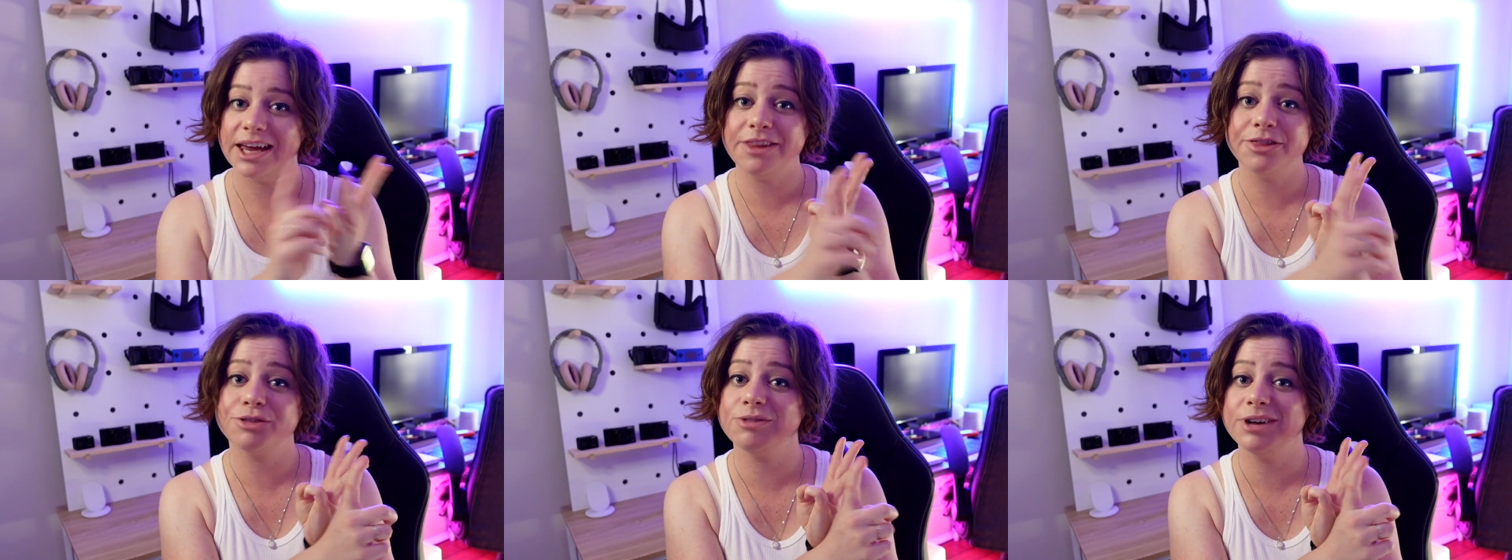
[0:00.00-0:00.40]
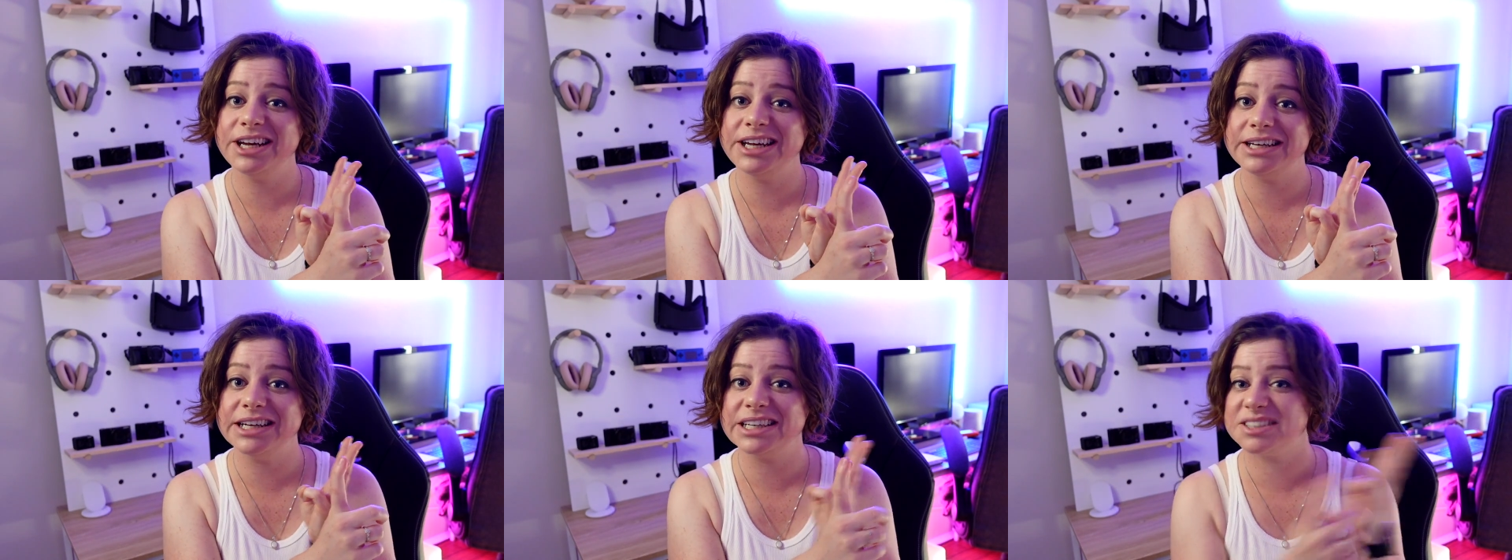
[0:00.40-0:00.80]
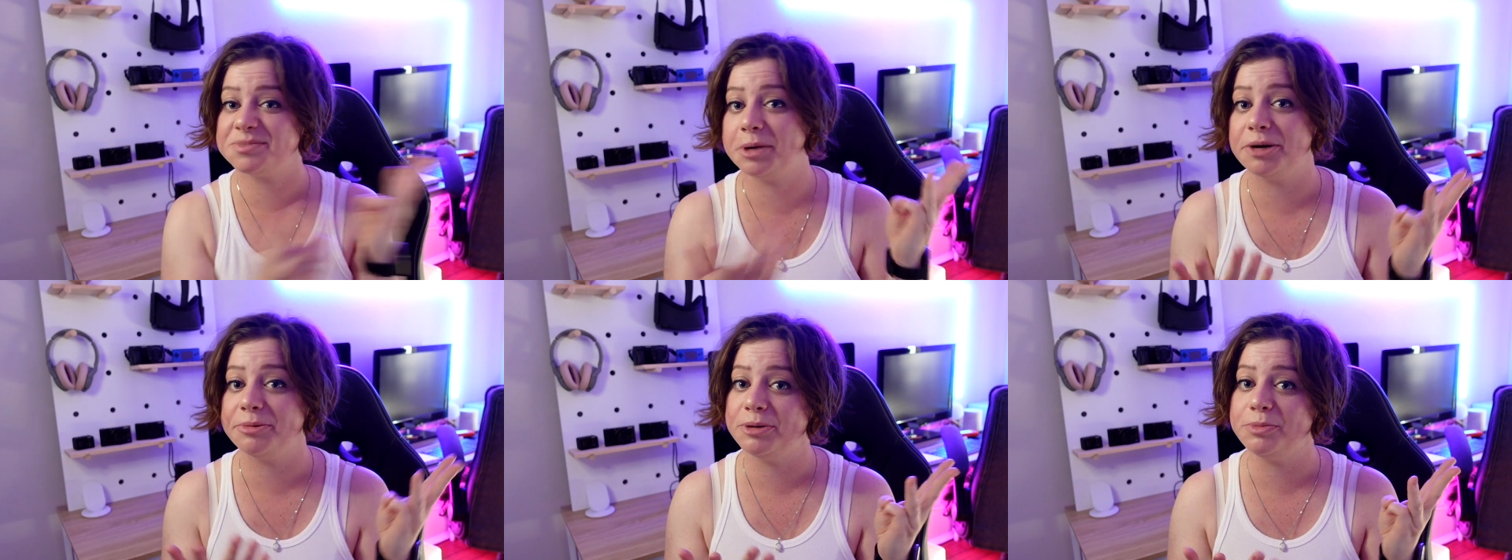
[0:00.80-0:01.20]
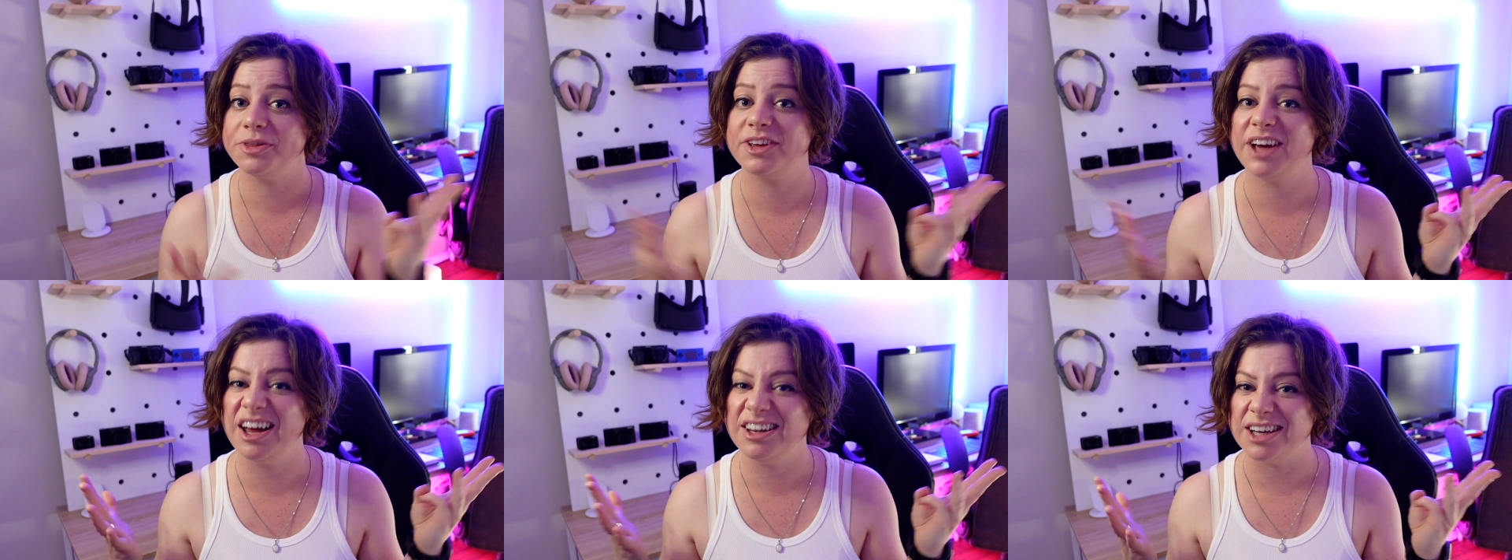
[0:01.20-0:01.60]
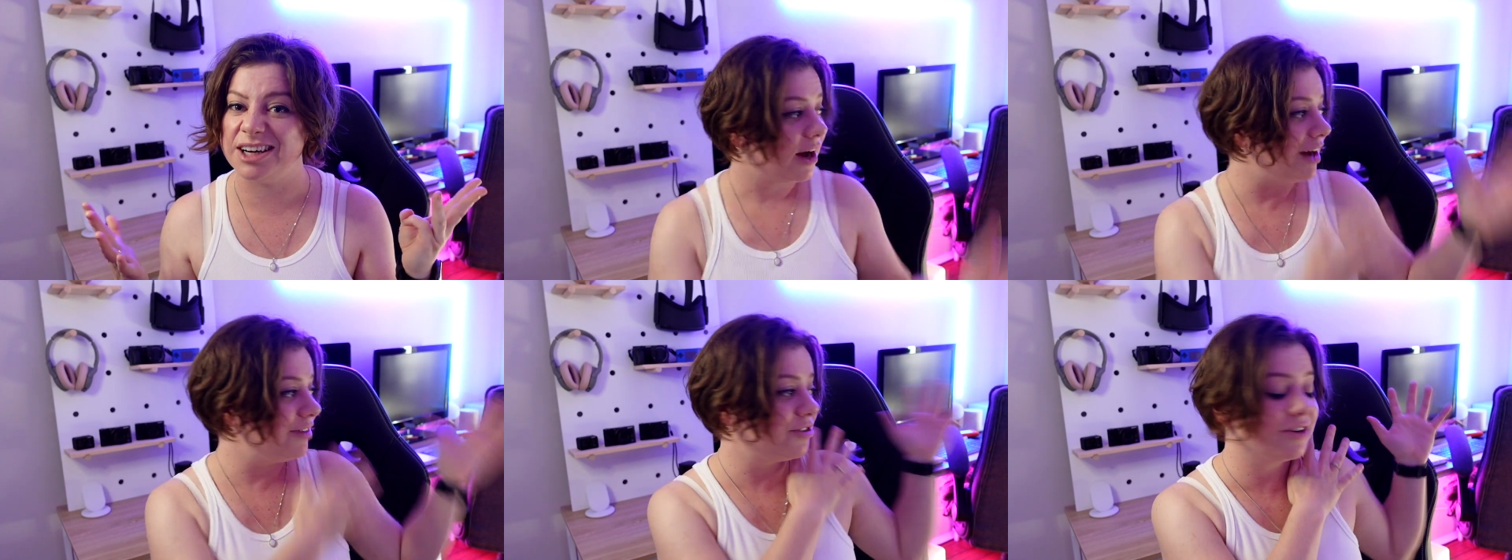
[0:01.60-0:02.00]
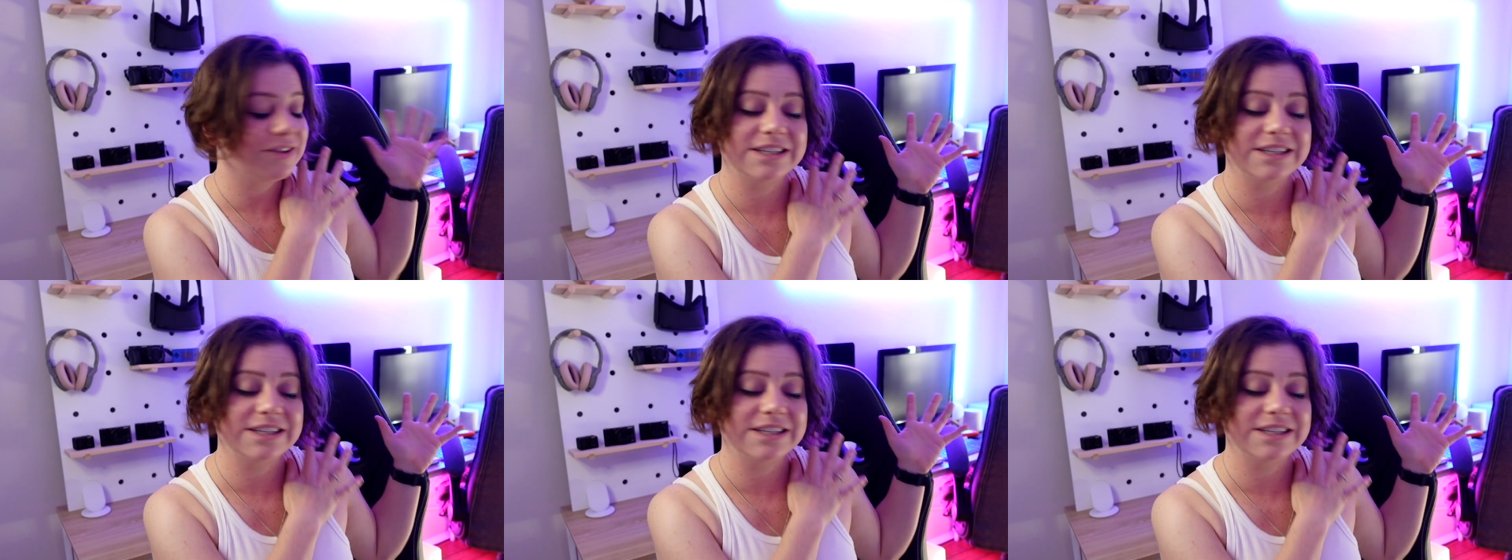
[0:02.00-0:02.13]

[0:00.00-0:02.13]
And 3, experiment with color. I've got